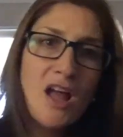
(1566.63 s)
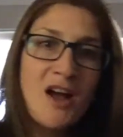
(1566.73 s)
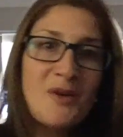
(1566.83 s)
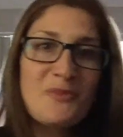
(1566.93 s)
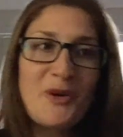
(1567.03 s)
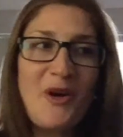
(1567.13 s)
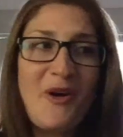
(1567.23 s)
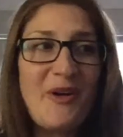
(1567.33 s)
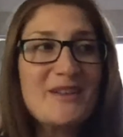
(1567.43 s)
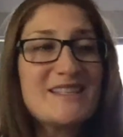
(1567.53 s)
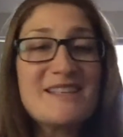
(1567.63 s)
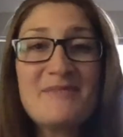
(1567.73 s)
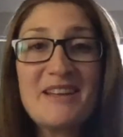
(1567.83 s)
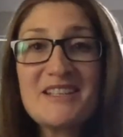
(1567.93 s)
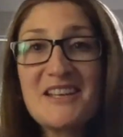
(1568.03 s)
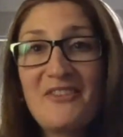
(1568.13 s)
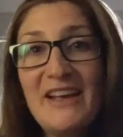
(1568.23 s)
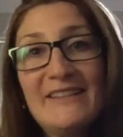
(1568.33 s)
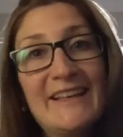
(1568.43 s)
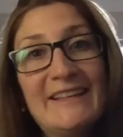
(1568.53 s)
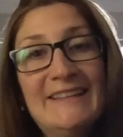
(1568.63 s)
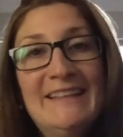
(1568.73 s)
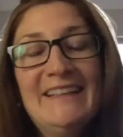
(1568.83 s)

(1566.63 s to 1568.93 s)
We're honestly managing greatly.